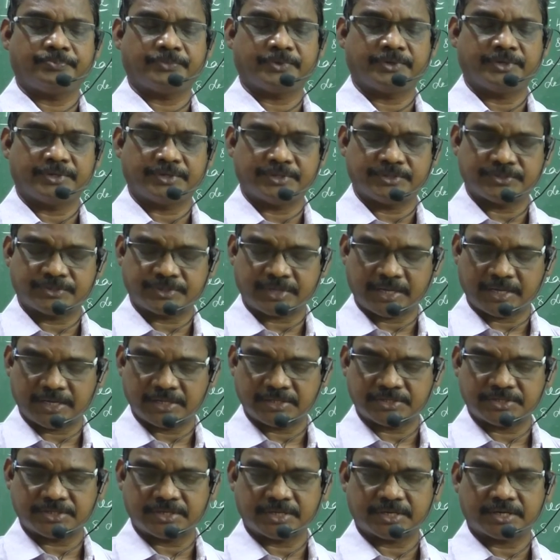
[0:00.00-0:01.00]
it is
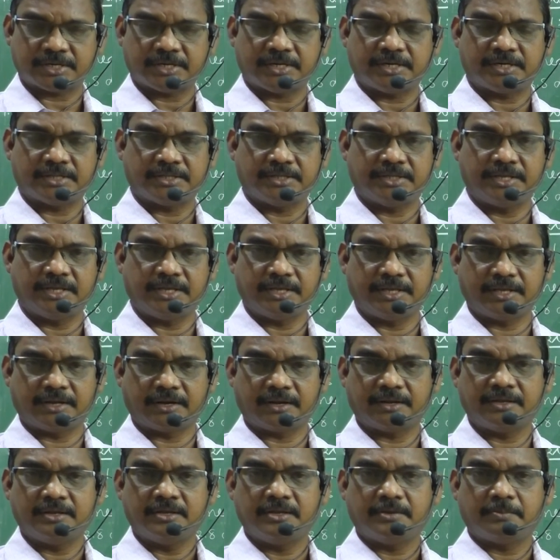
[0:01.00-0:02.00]
constructed there
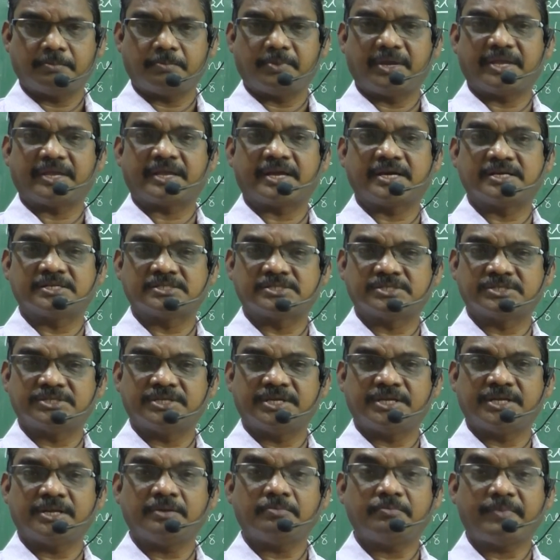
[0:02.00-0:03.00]
by
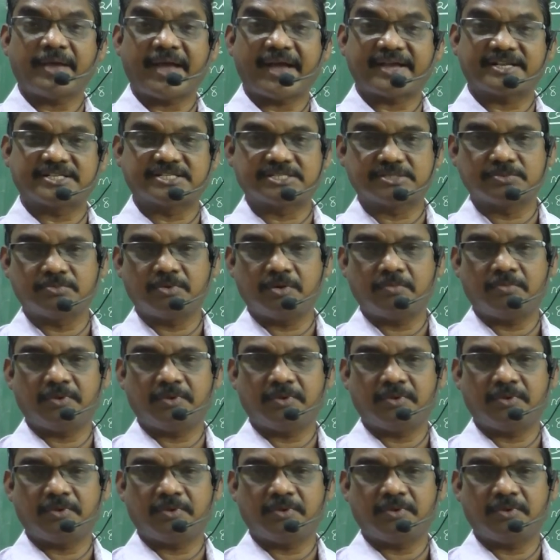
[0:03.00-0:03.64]
considering maximum